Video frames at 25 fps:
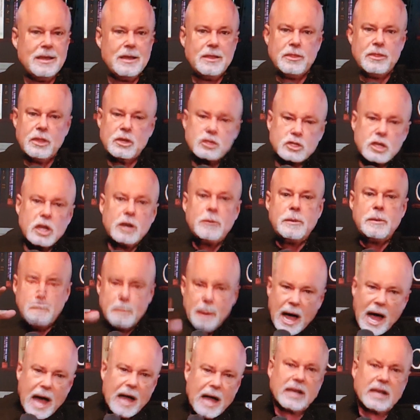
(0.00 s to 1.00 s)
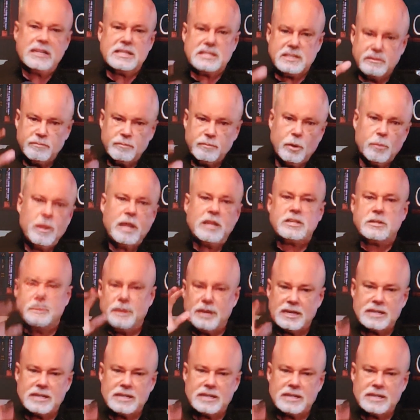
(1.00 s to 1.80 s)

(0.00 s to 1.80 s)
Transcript: there's going to be pockets of momentum and